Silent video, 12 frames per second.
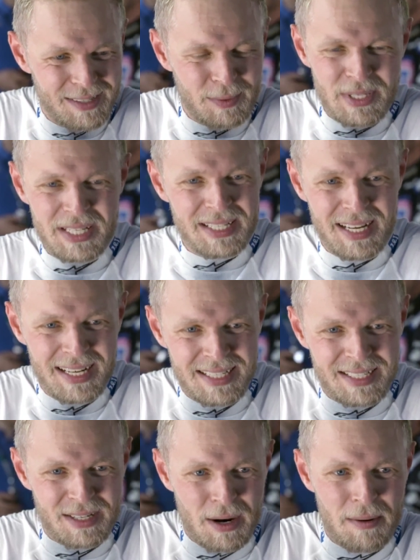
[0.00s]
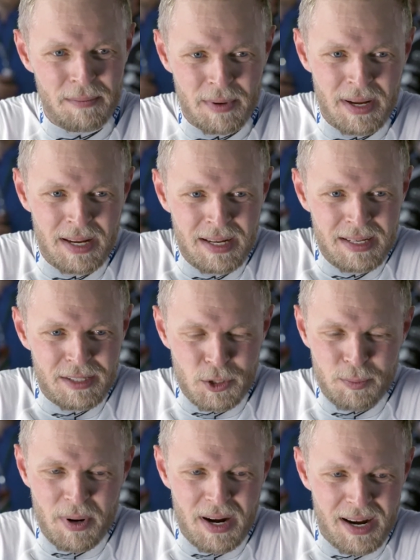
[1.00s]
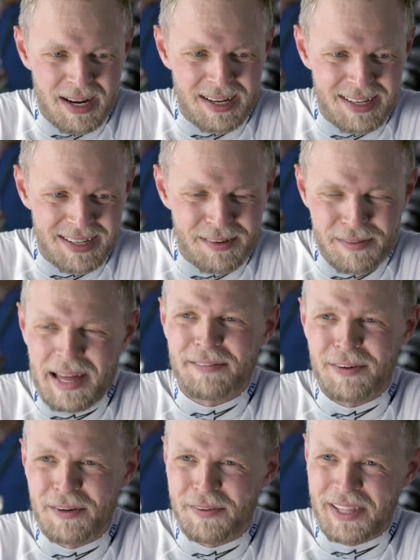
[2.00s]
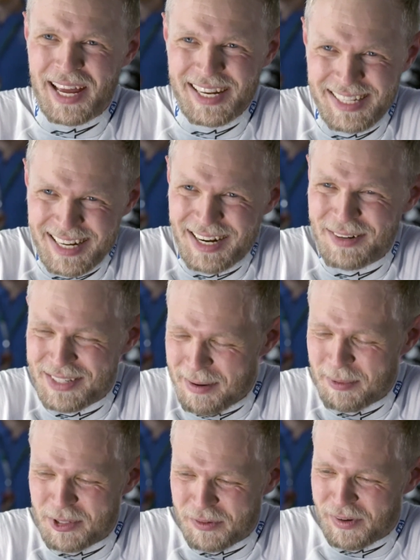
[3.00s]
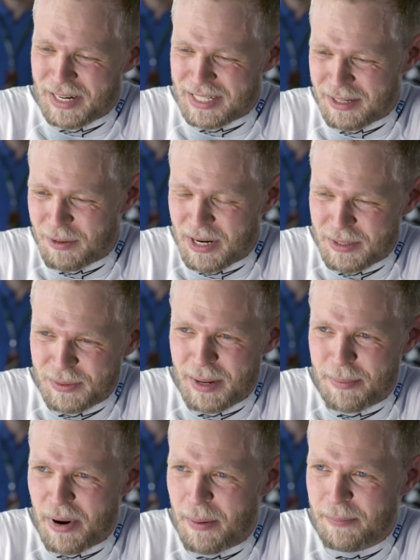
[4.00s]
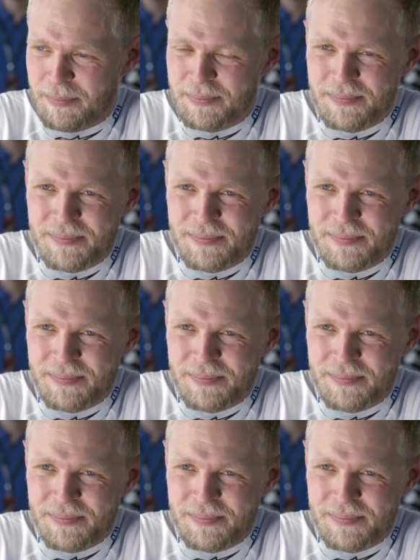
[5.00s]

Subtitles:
which it didn't. So I'm super thankful for that I was able to finish the race with that problem.